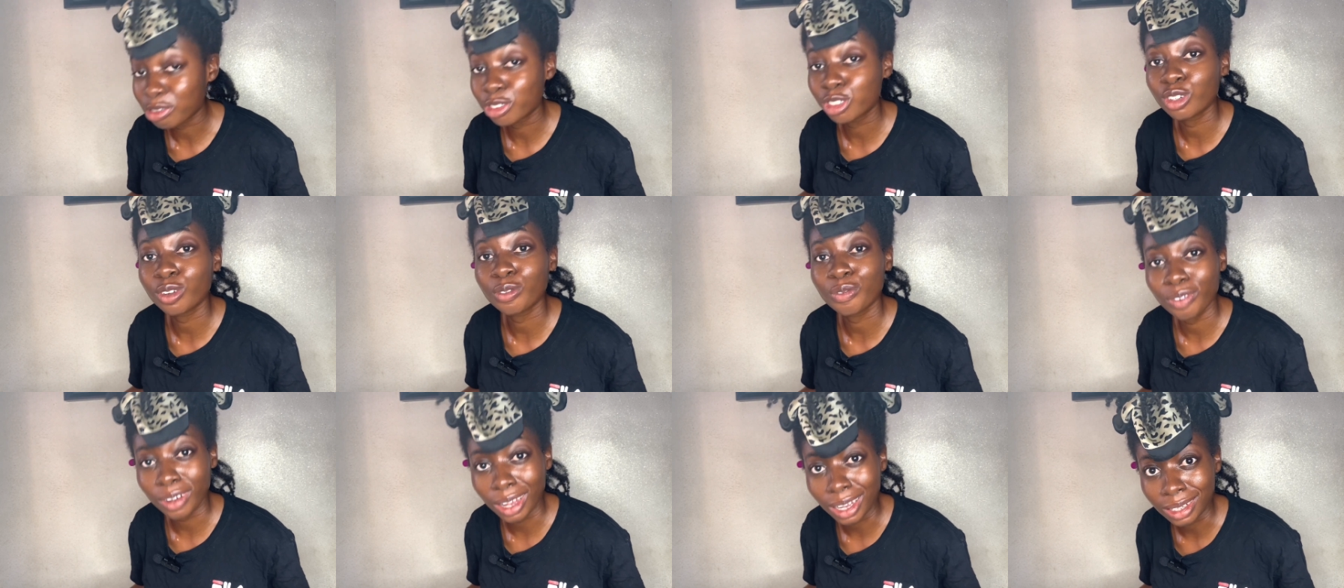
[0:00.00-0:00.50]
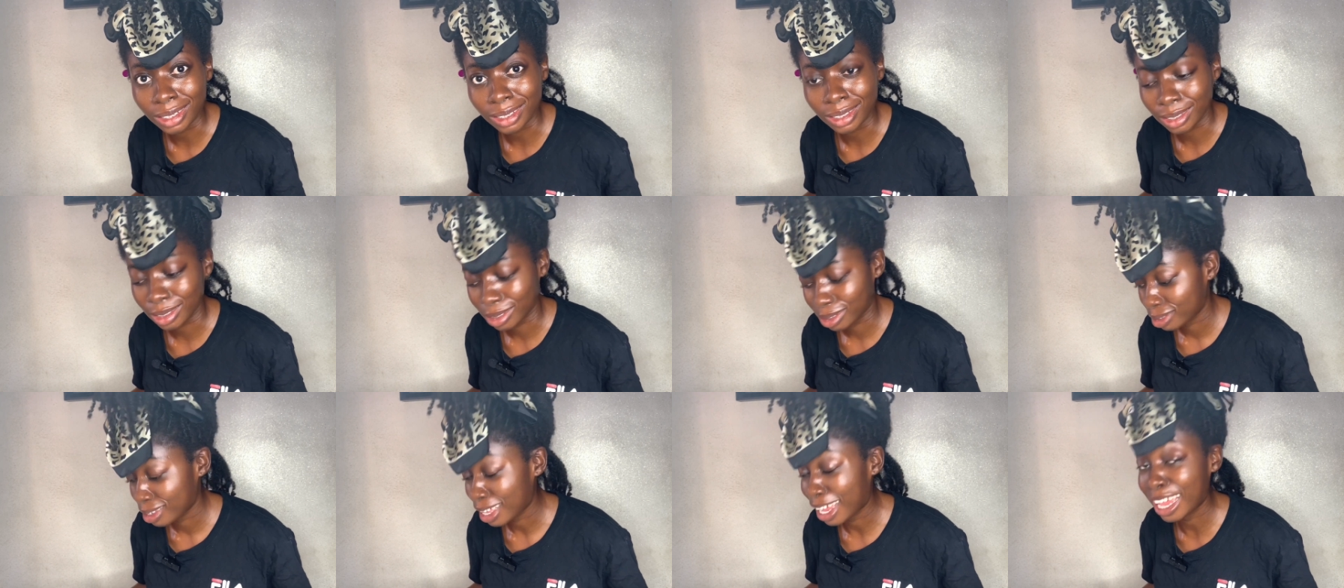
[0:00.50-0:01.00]
suffered.
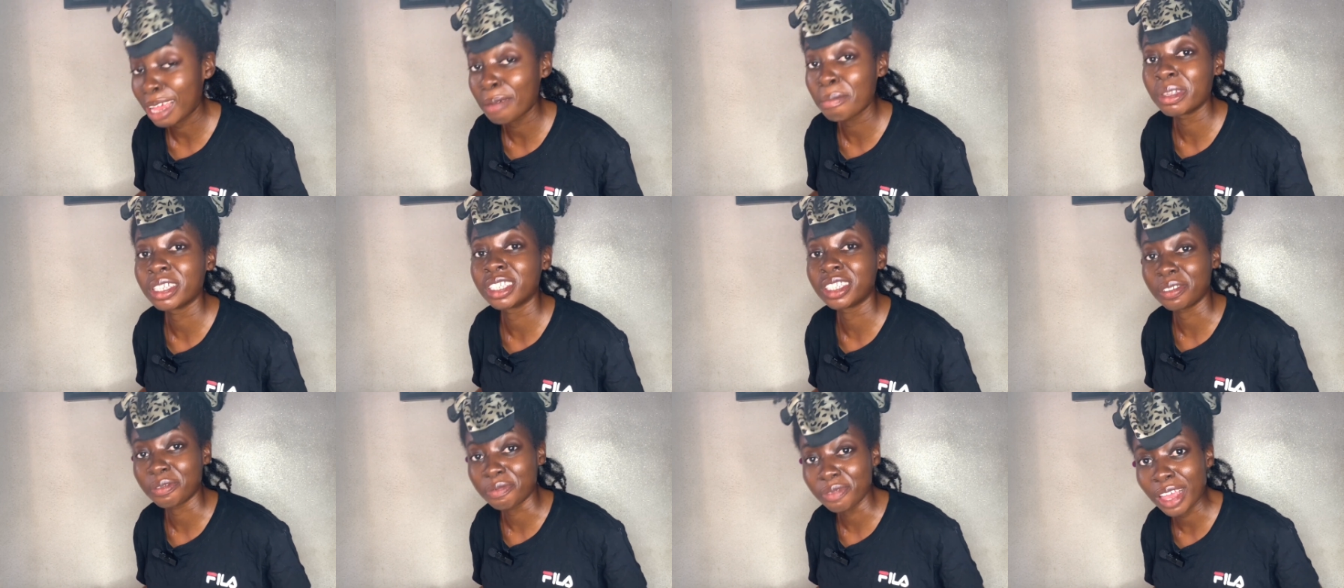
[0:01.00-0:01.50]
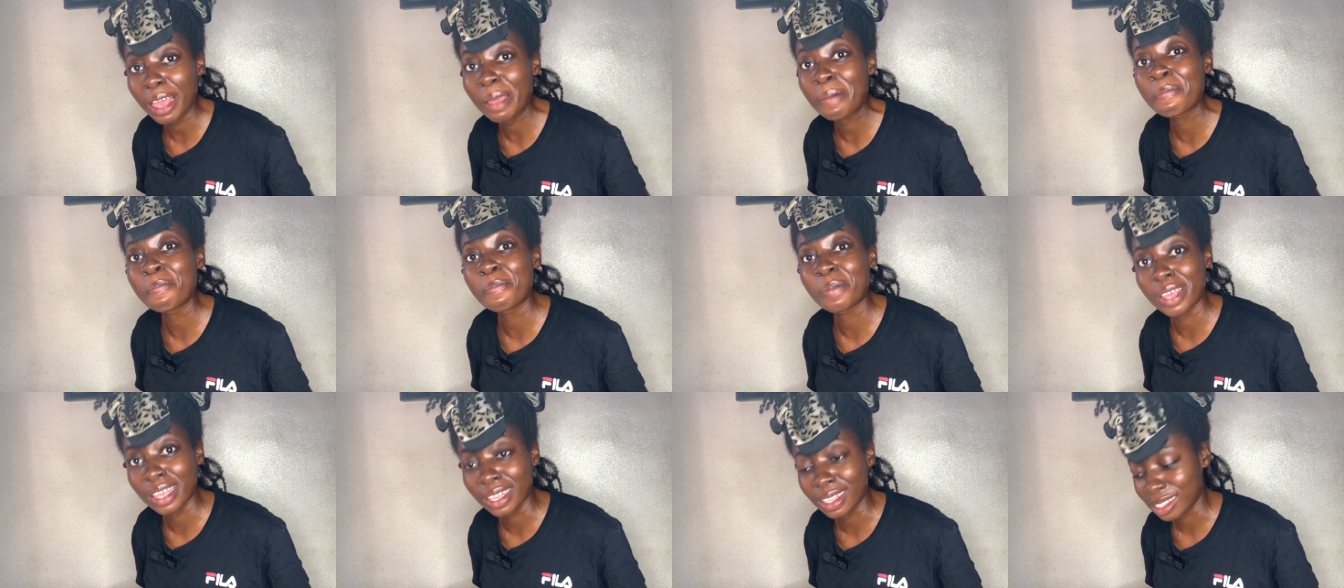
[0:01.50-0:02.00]
I'm in severe
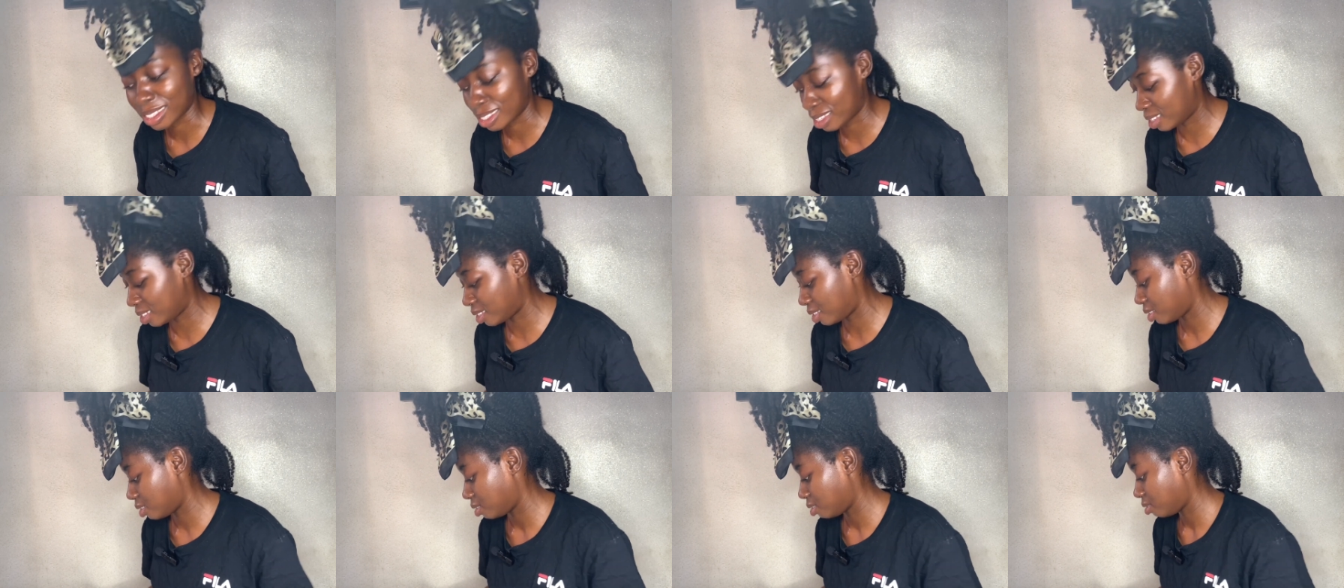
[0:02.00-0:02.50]
pains.